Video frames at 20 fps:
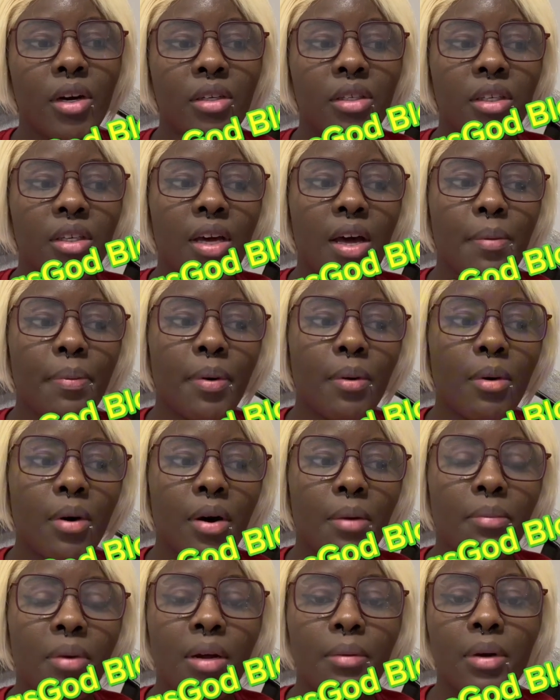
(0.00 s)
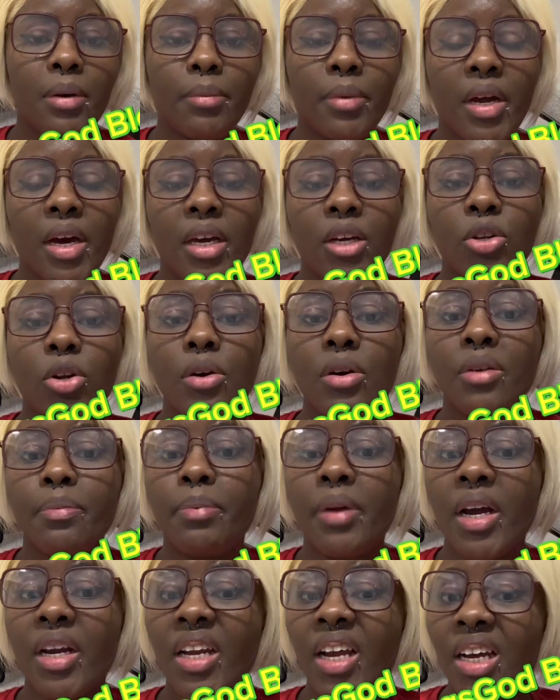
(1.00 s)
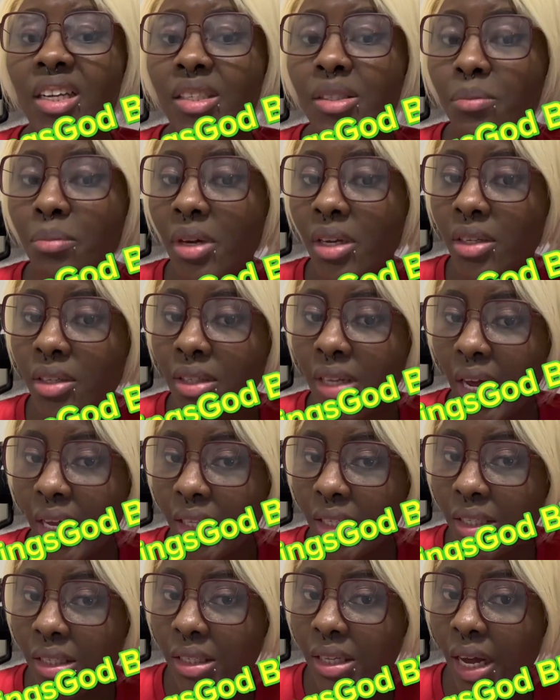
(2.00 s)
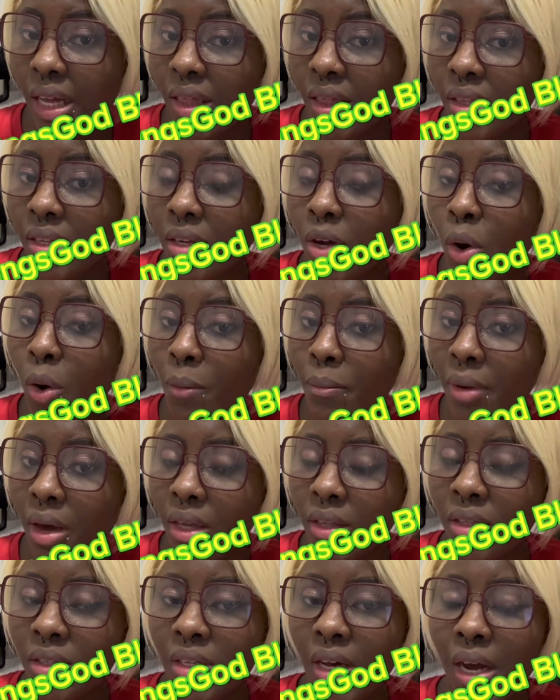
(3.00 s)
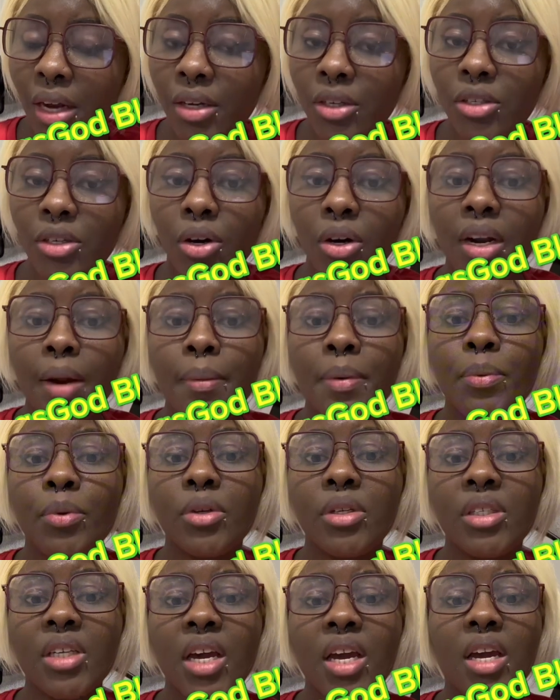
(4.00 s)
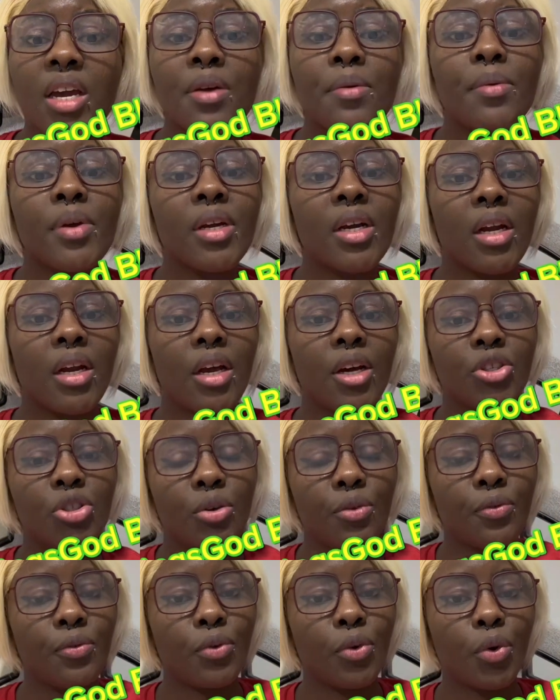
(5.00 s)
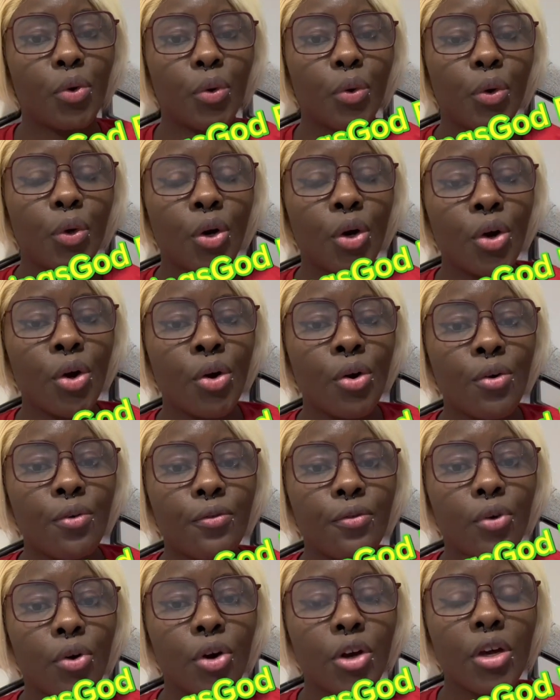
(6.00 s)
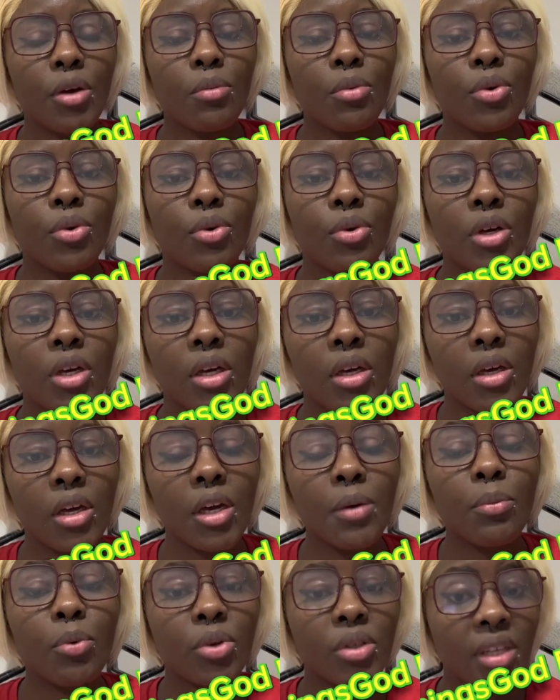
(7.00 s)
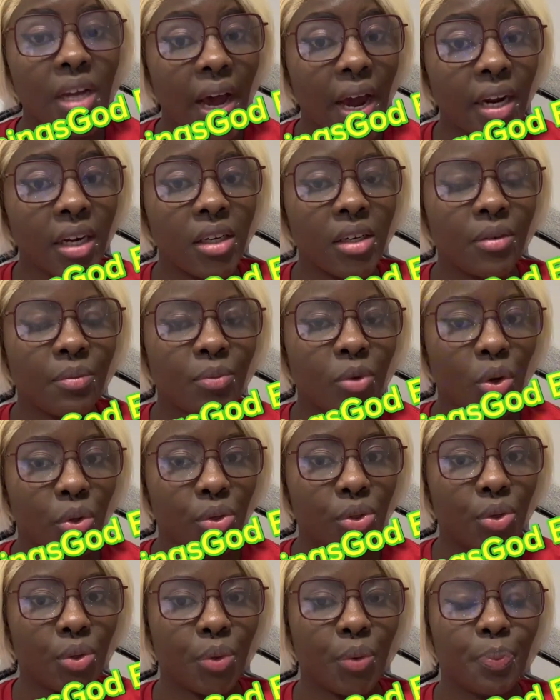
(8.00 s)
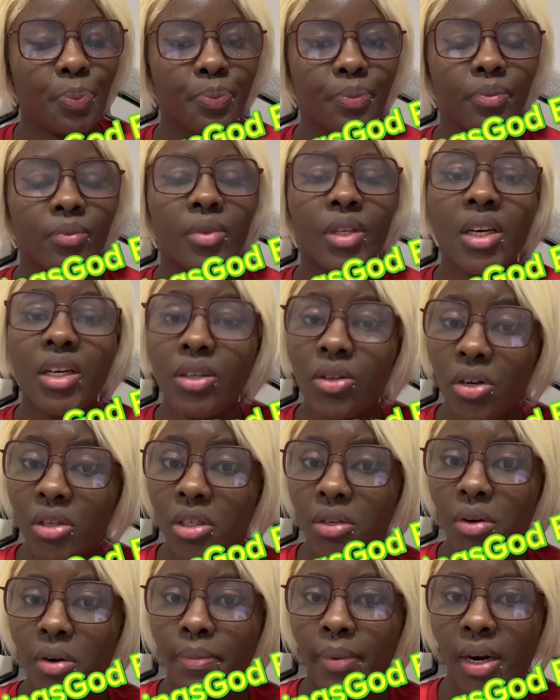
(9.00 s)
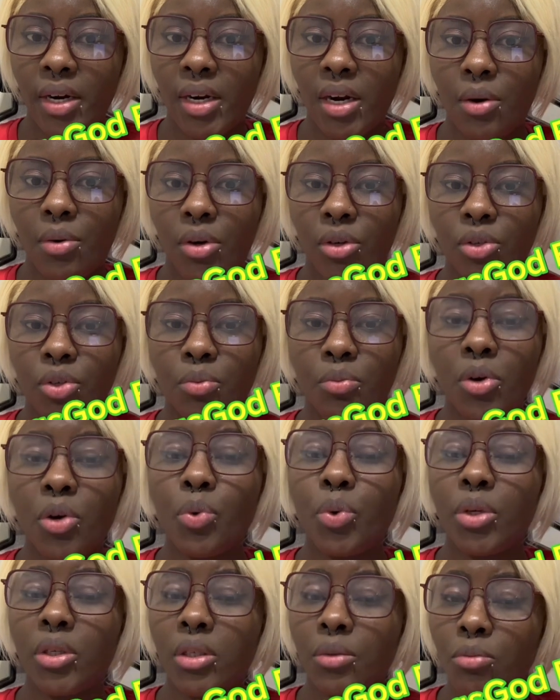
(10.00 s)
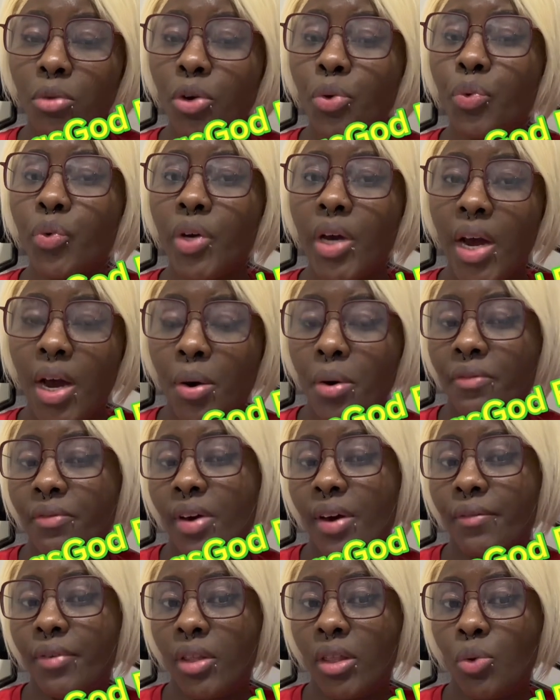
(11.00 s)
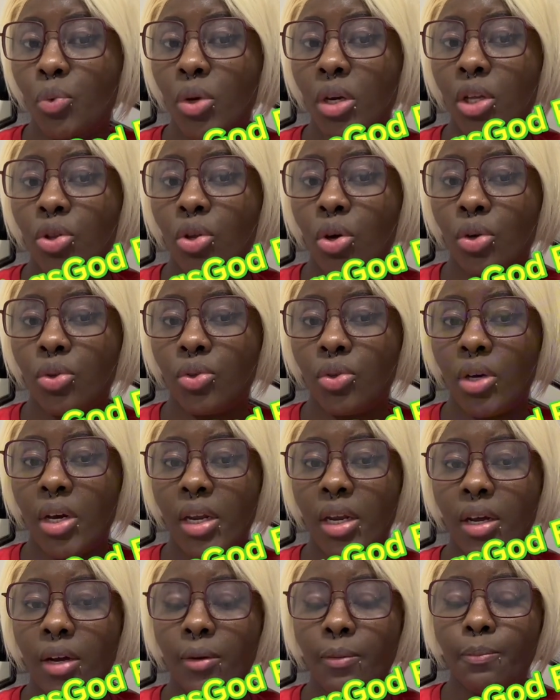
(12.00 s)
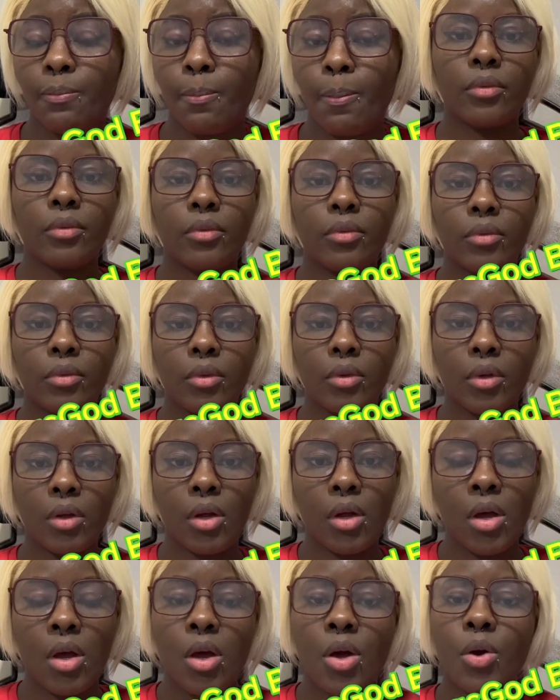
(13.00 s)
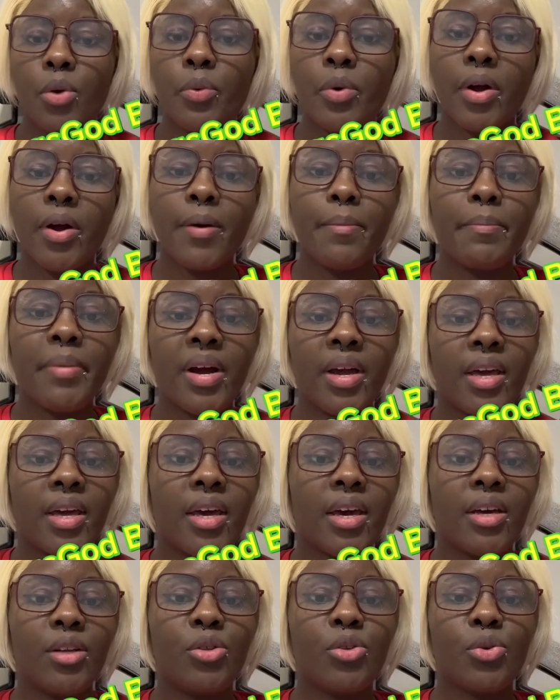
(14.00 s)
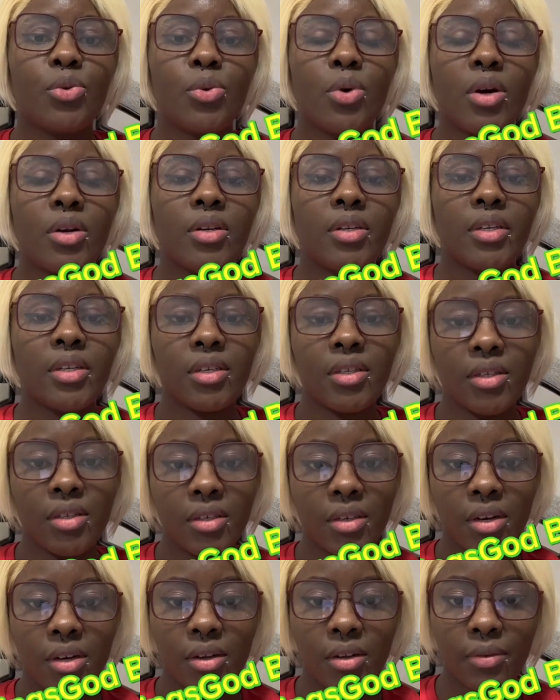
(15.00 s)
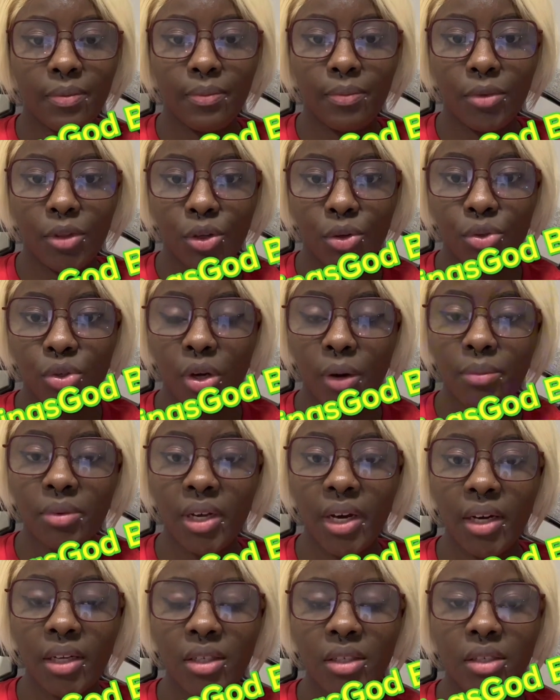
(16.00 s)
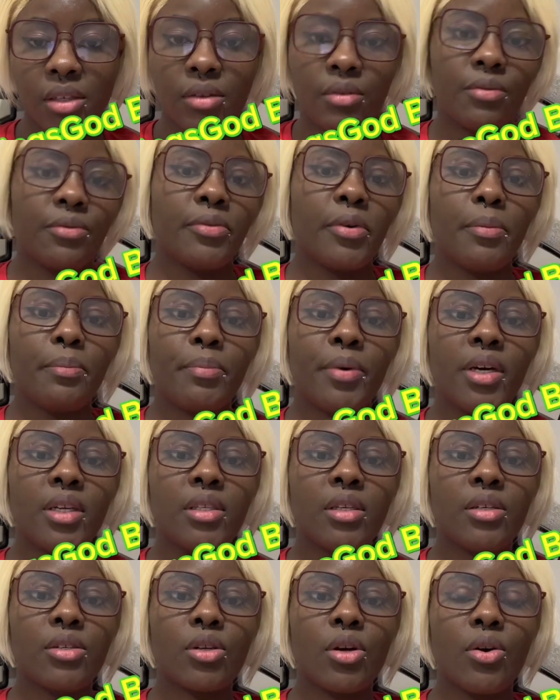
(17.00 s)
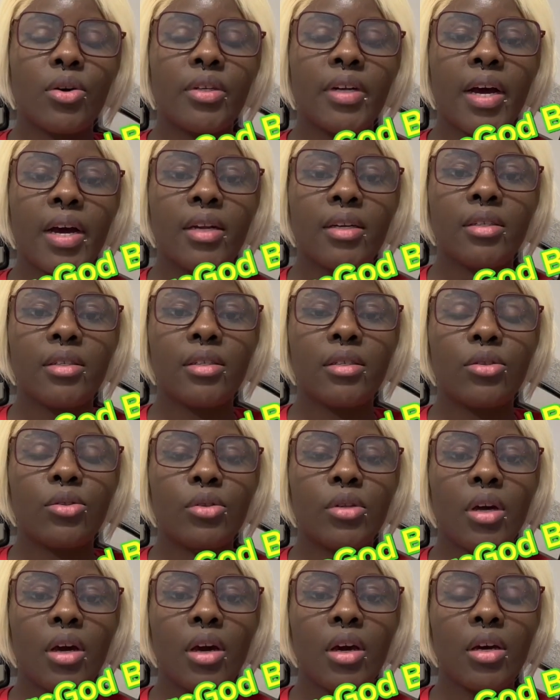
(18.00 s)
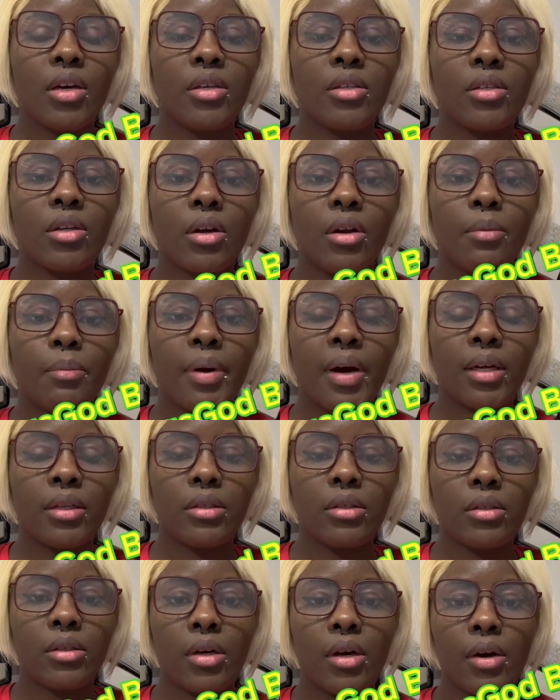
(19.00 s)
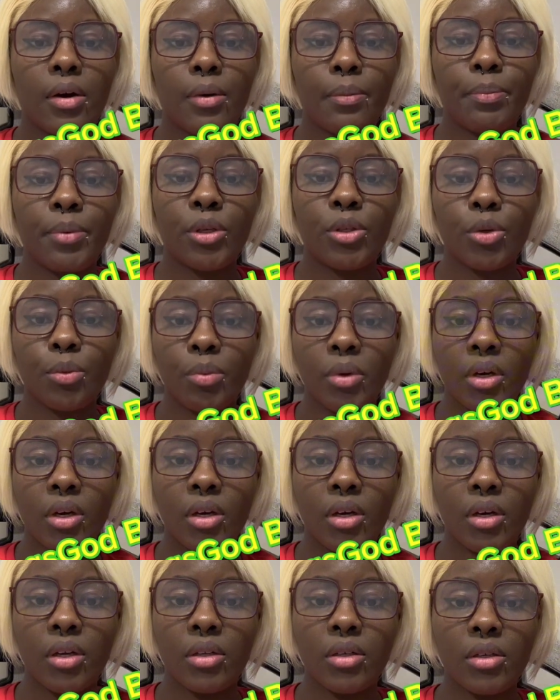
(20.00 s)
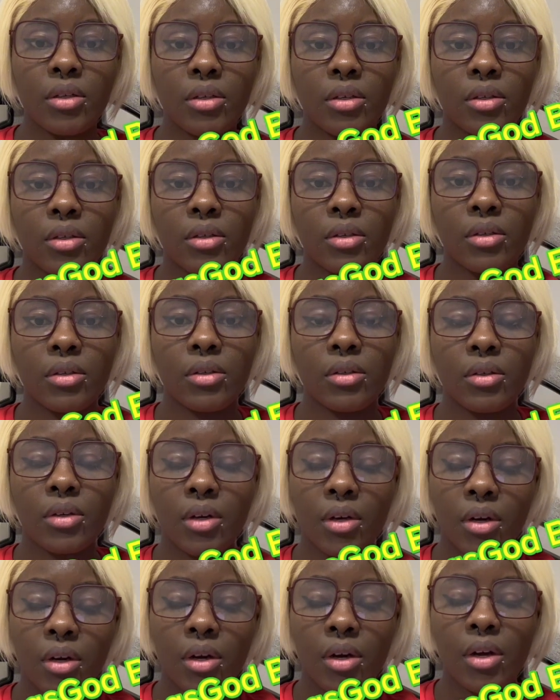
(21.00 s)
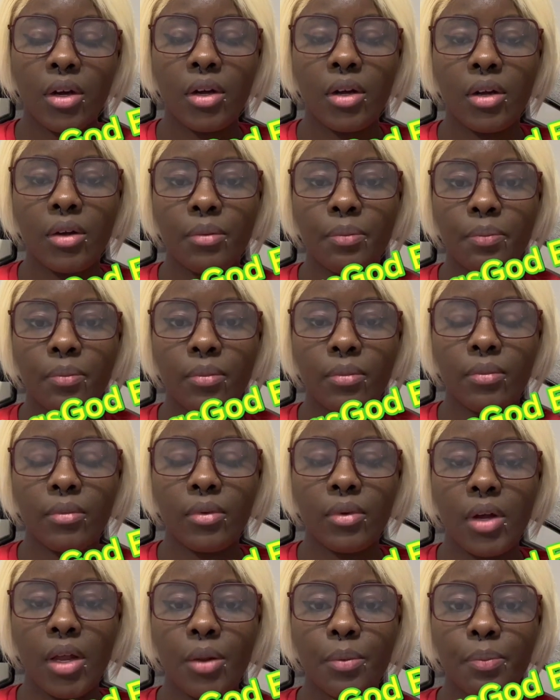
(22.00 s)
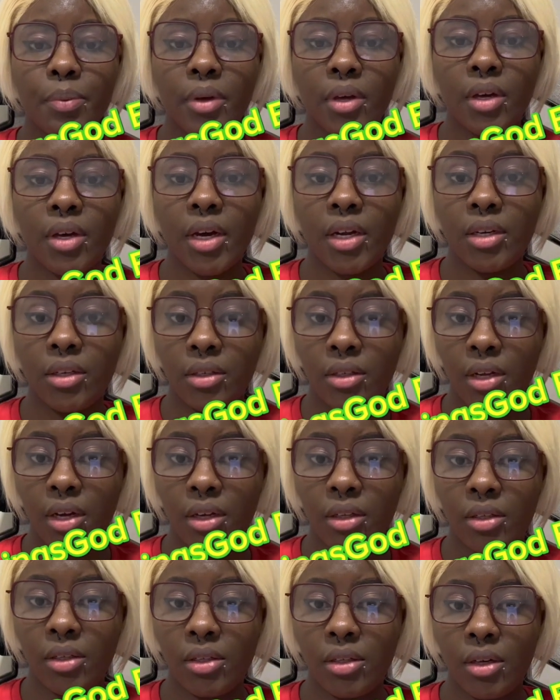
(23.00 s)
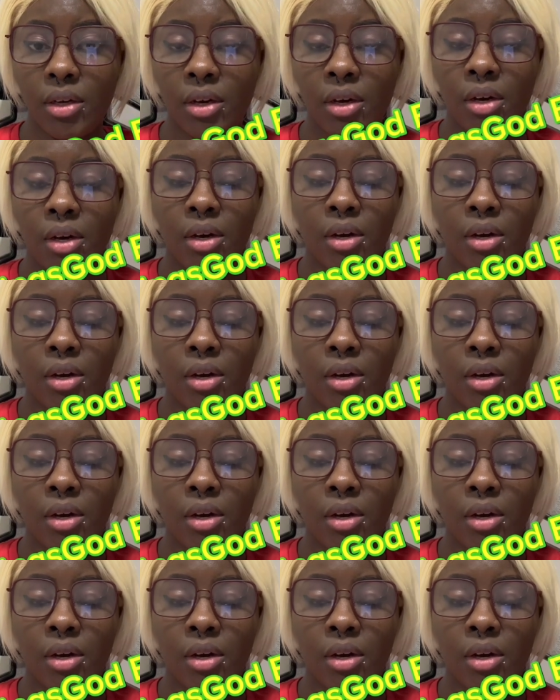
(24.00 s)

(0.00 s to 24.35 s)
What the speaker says: Anyway, make I read what they write. It's so heartbreaking. So, via Instagram, now what in them post, a family member, whether na a manager, new friends or colleagues, I don't know who post that in particular. He say, it is with great sadness that we confirm the passing of Promise Oladimeji Aloba, PKA Mohbad.